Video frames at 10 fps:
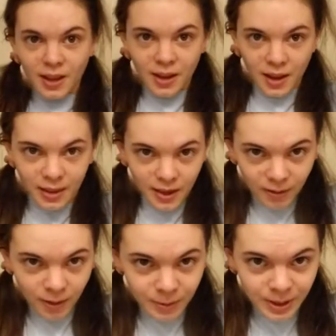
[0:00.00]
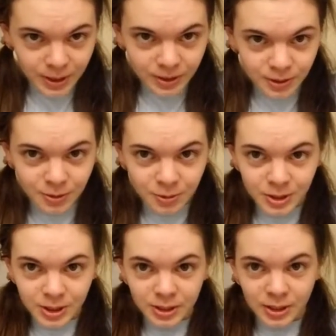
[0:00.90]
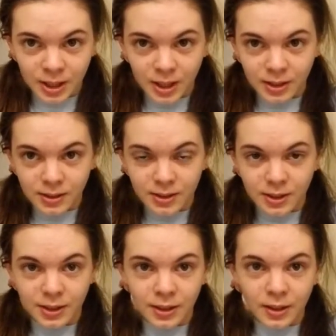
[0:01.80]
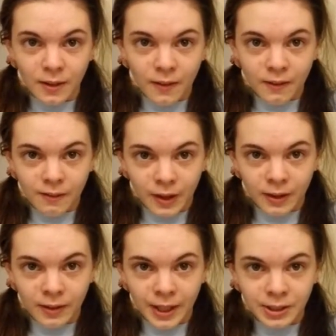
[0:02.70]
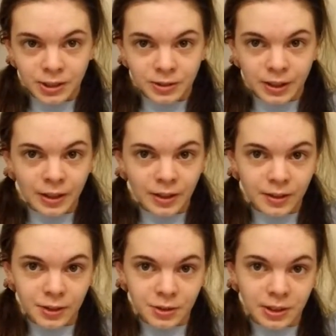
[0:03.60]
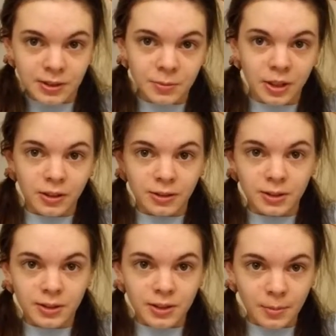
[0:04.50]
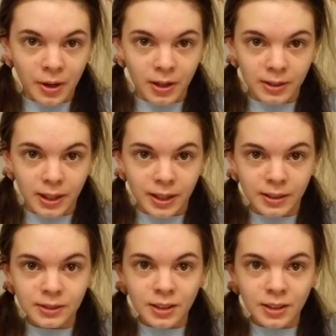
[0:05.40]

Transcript: And now what we're going to do is we're going to take the far right strand, the strand's going to be closest to the part line,